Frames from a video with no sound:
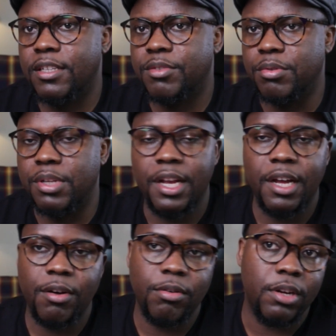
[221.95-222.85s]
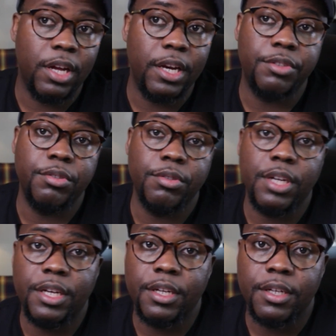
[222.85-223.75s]
to Ghana or Ghana to
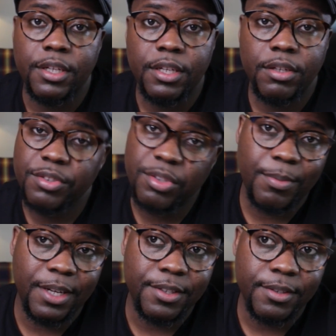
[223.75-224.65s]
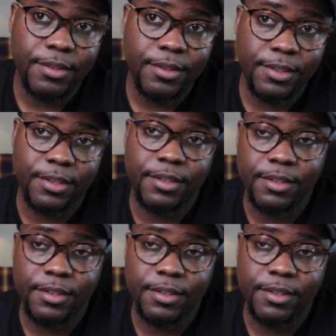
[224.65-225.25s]
Uganda. Not so much, isn't it?